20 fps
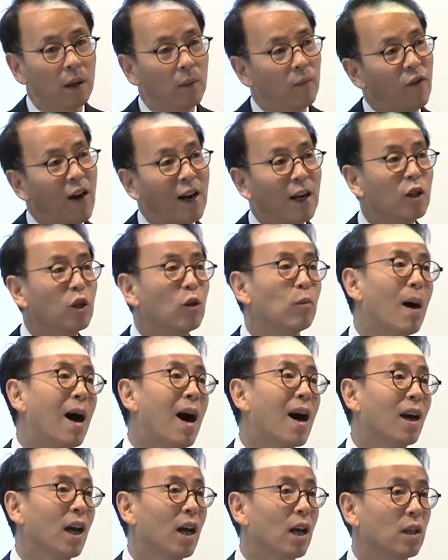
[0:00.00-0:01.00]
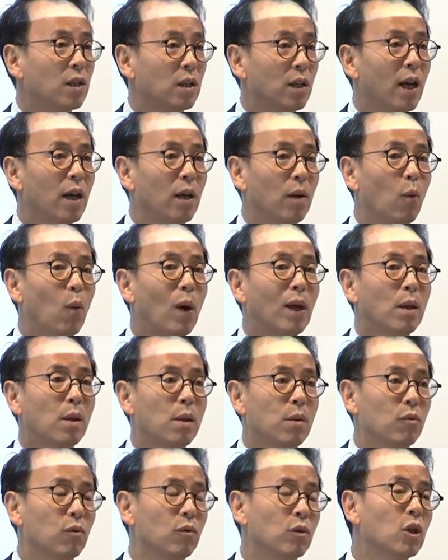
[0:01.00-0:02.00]
financial markets went
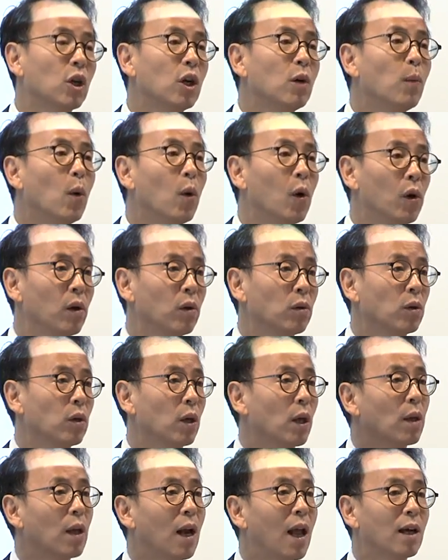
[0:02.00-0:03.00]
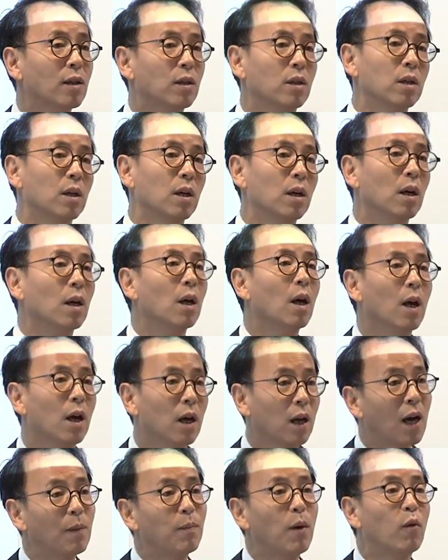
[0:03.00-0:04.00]
through turmoil in the last
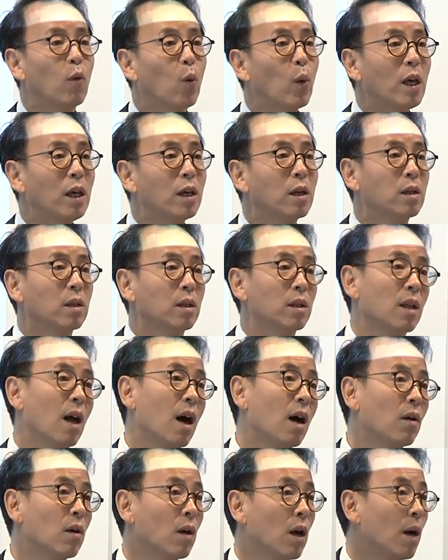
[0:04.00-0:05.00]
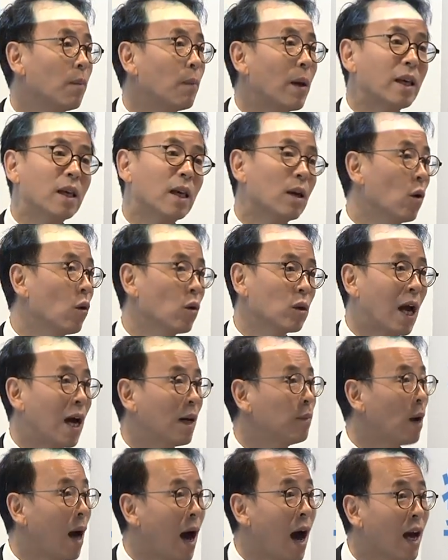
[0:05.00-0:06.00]
couple of weeks. Now are making
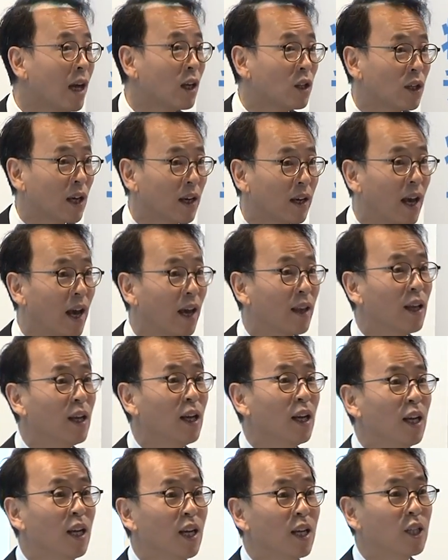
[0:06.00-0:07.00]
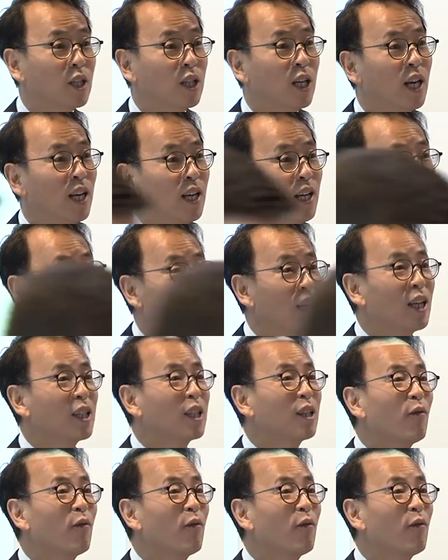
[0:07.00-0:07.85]
all-time highs again. It's